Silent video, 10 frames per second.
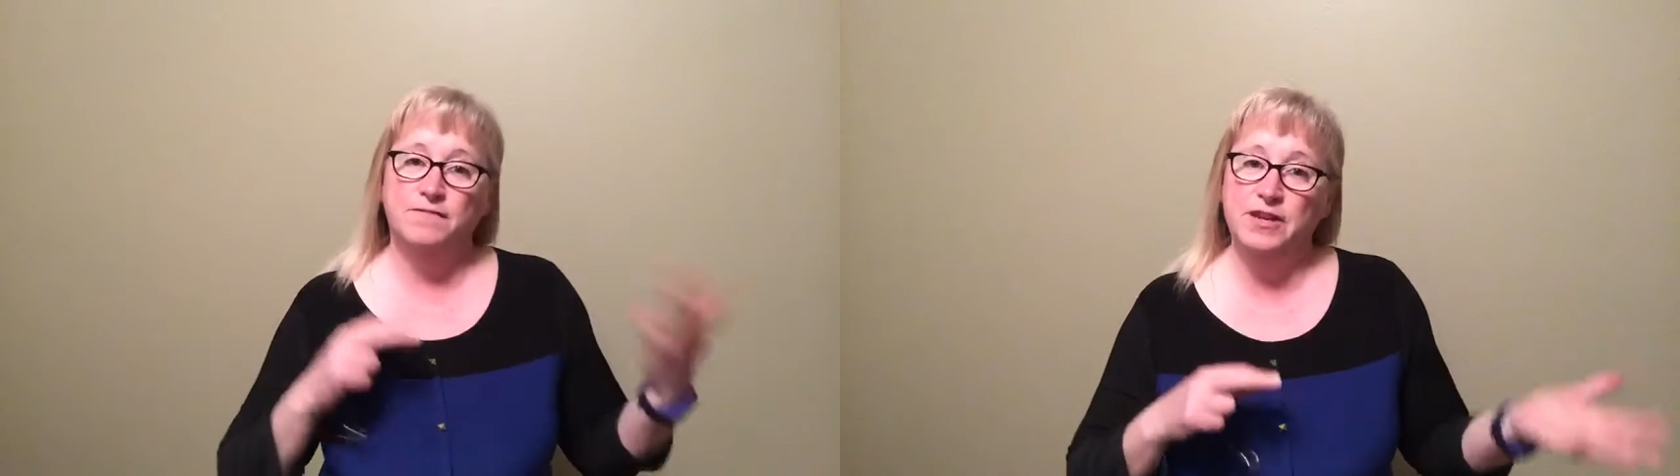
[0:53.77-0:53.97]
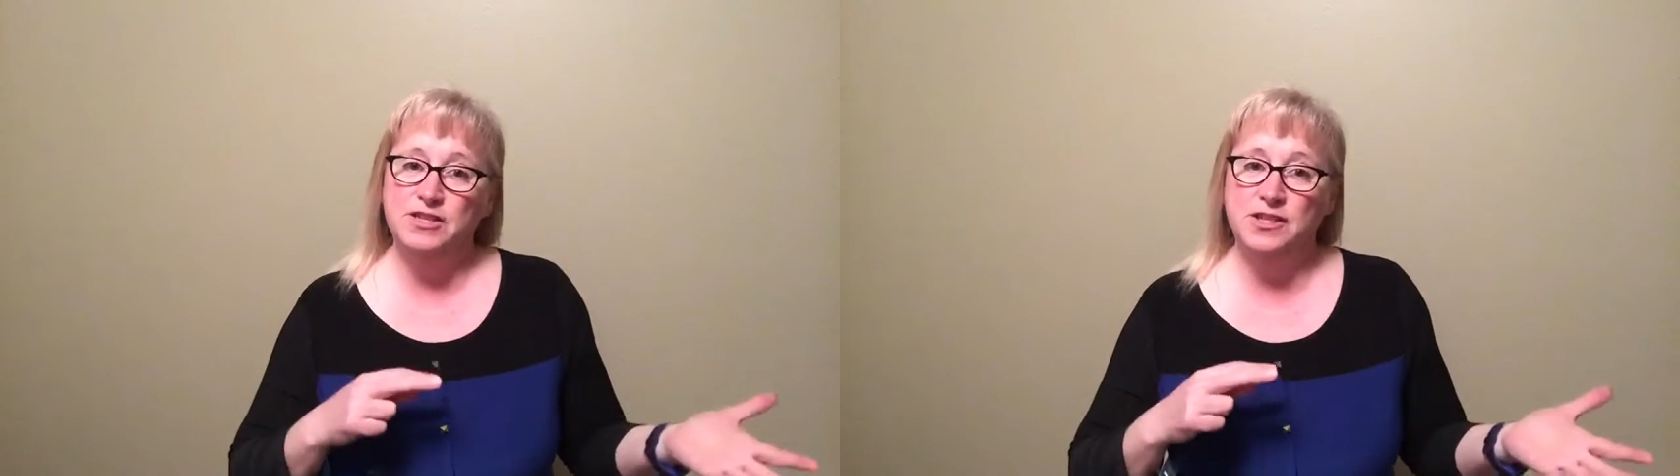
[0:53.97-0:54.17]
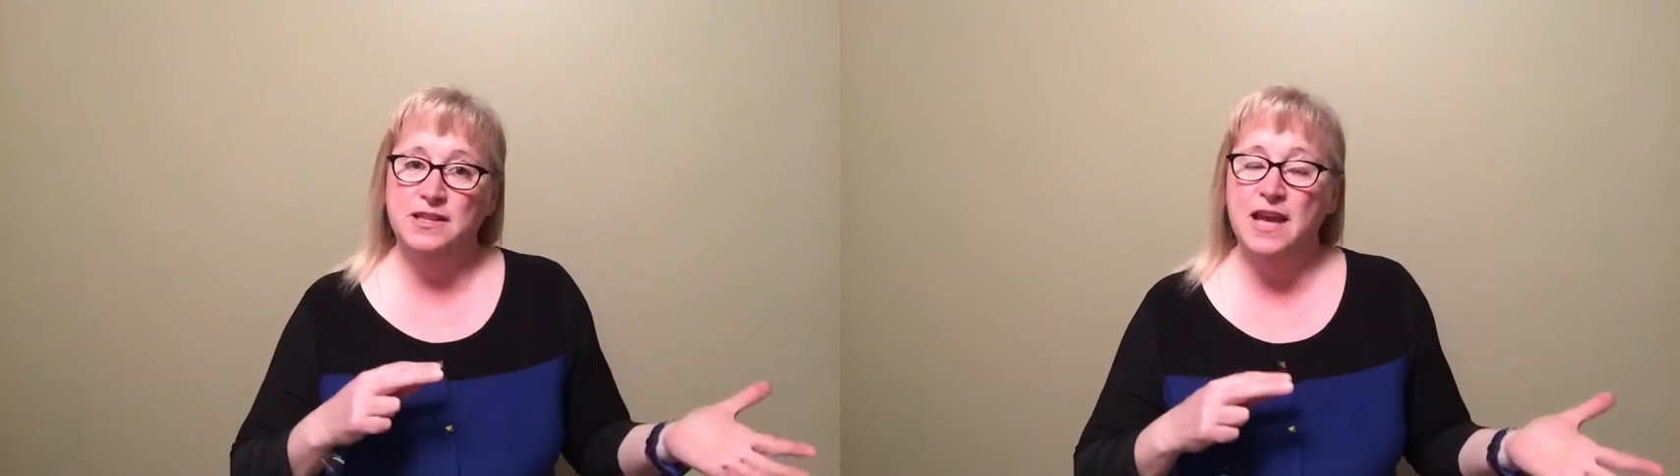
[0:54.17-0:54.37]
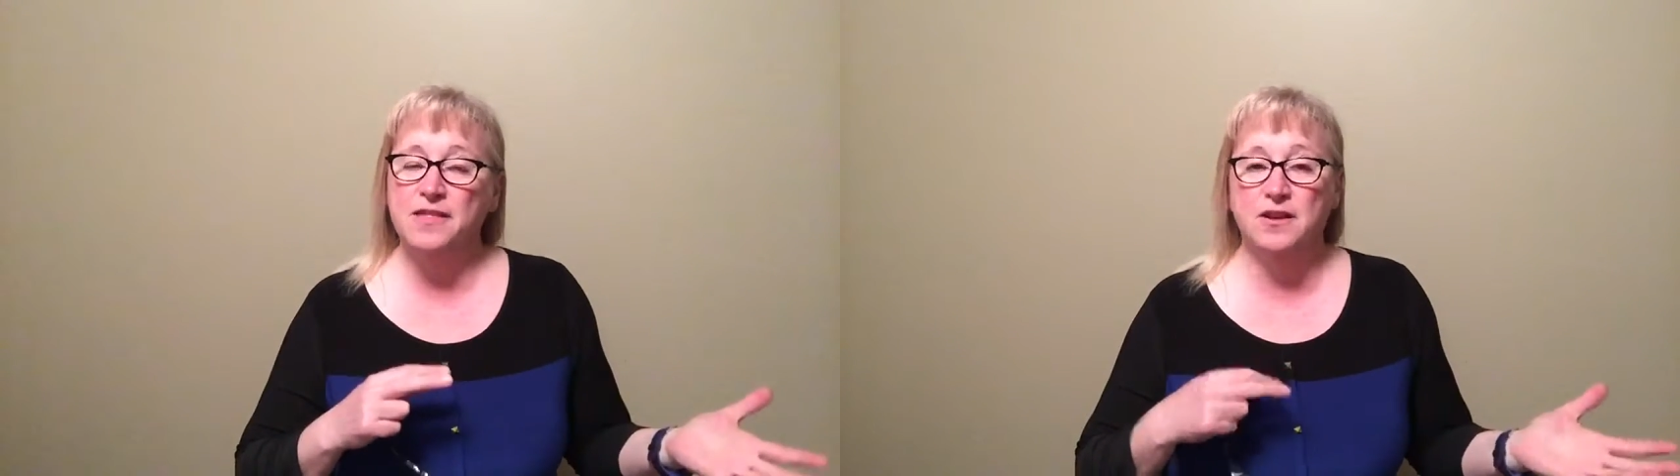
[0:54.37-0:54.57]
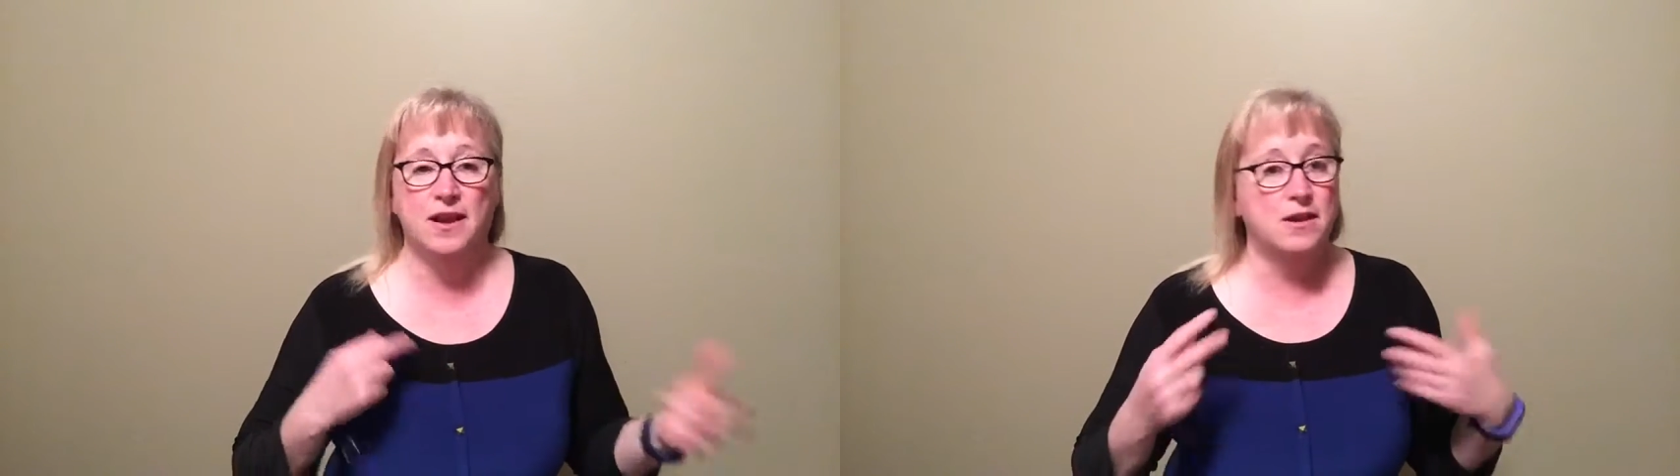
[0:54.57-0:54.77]
finish at the
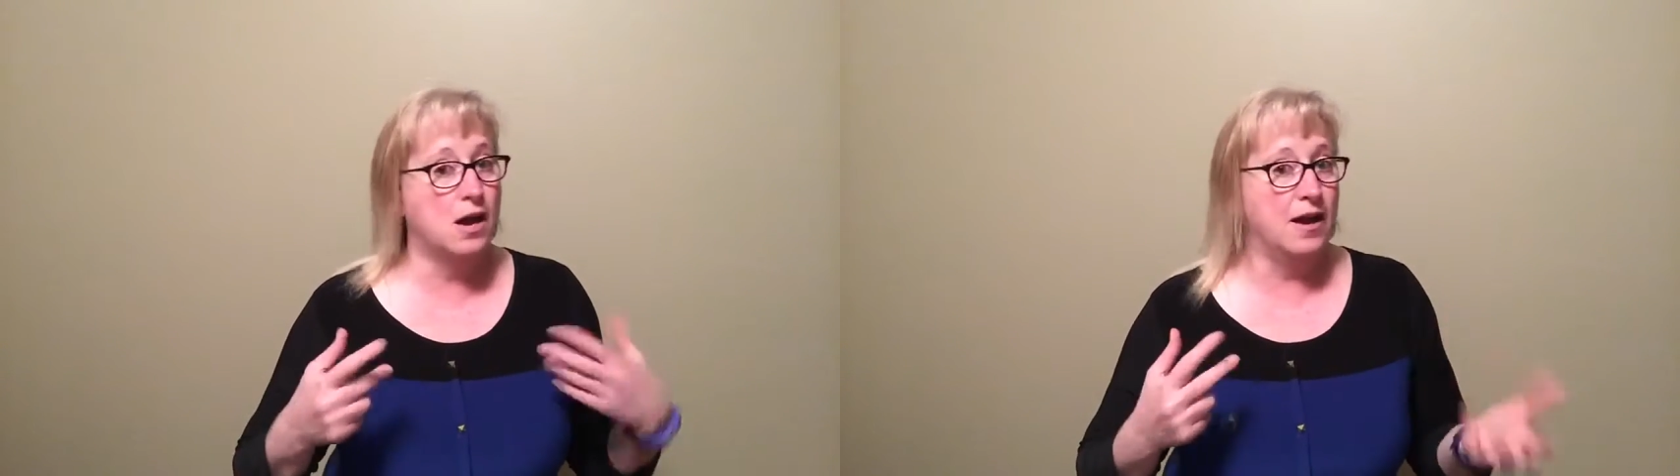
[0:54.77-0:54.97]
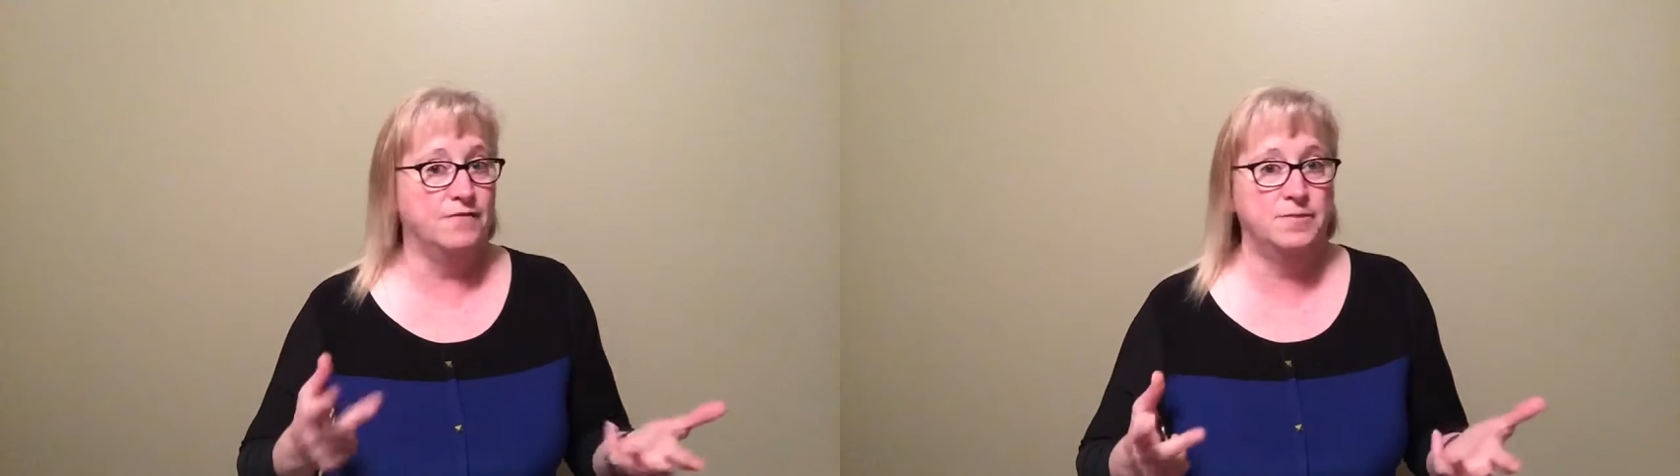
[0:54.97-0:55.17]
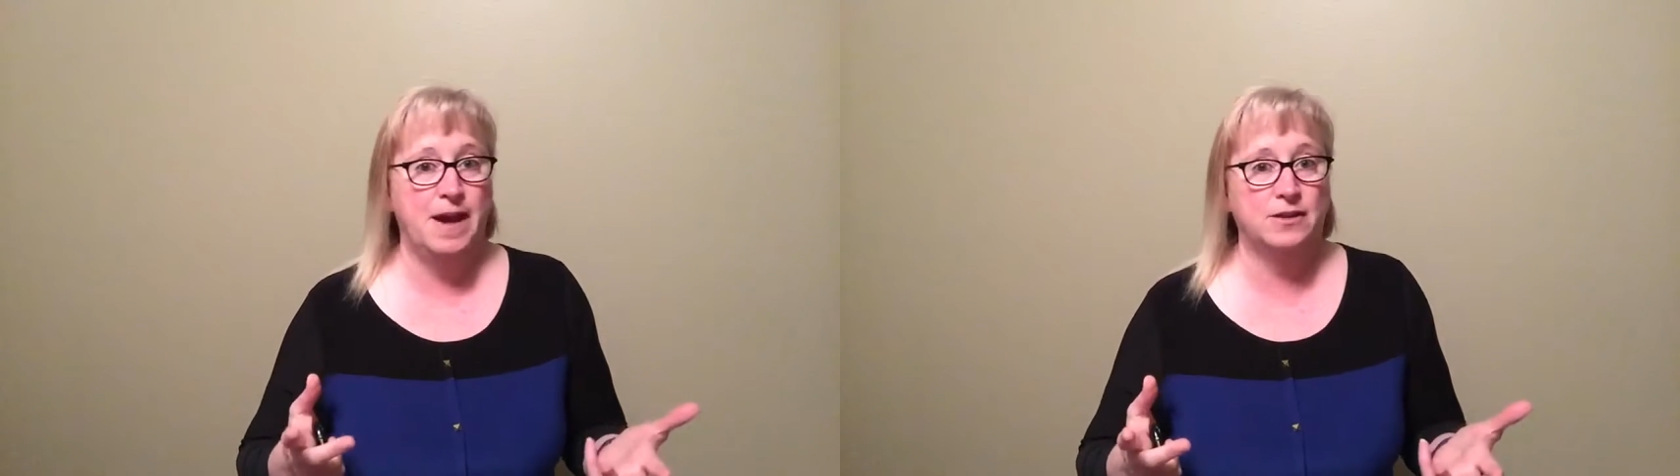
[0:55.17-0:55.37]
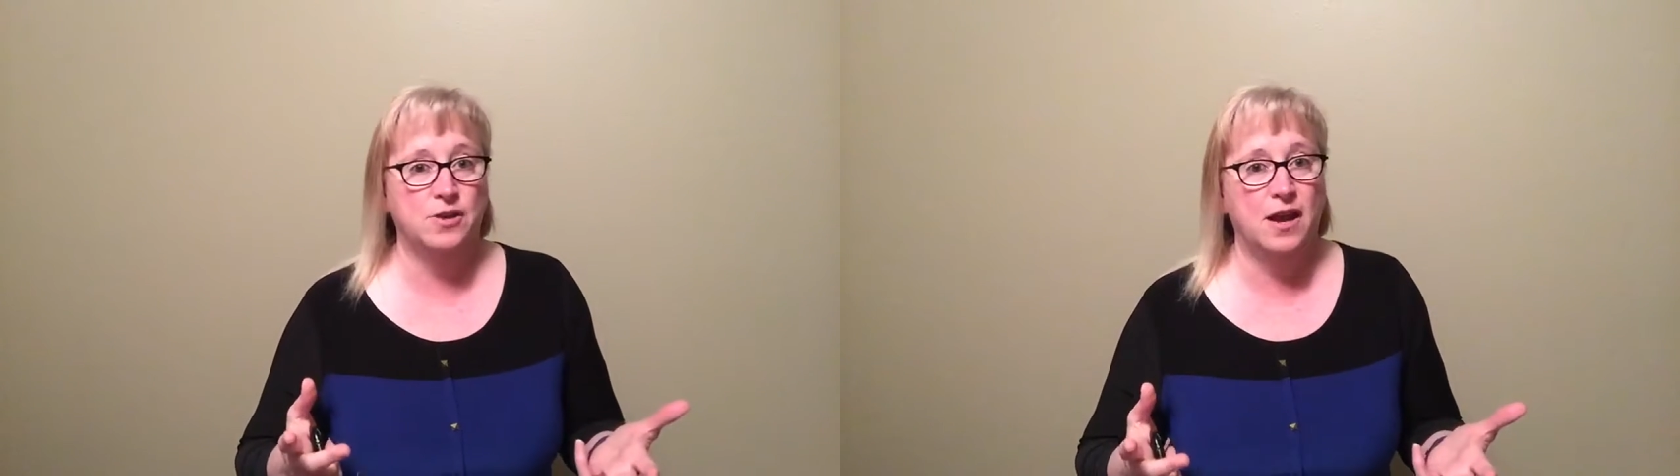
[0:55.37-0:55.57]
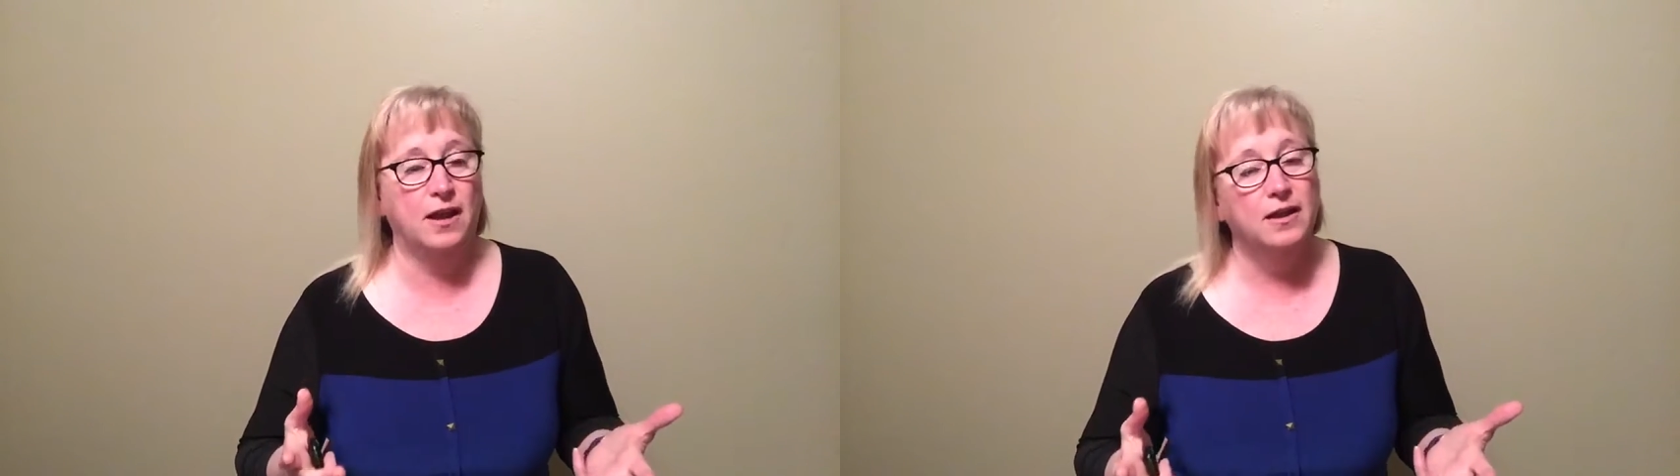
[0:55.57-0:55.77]
other, and not have to
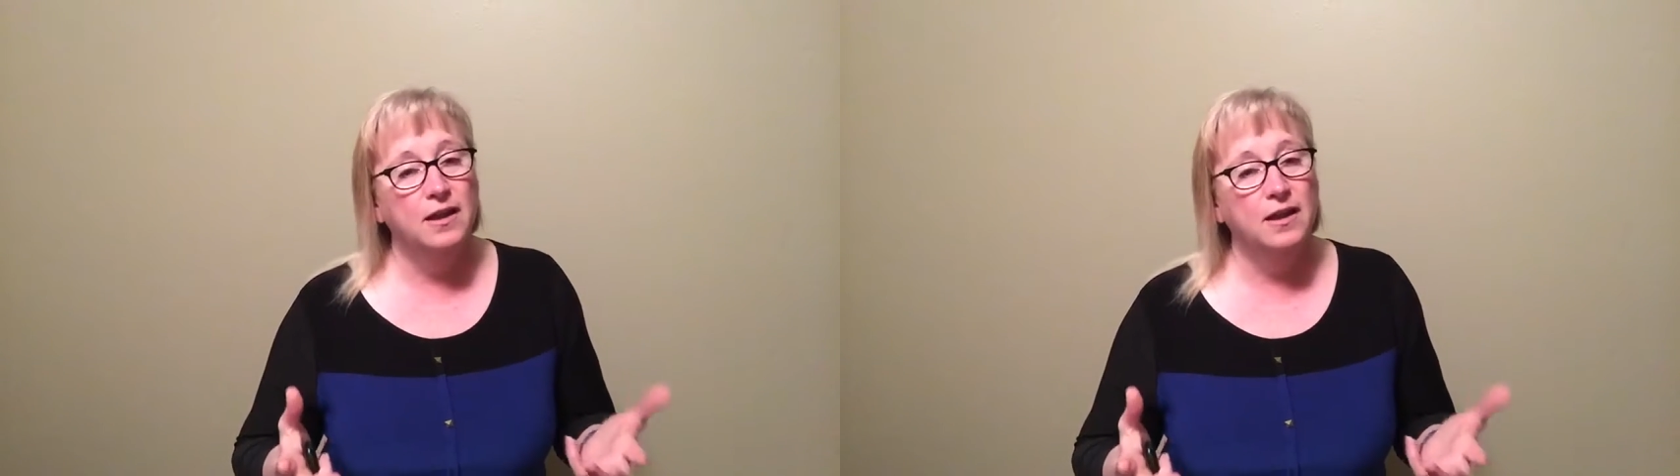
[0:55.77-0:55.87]
backtrack.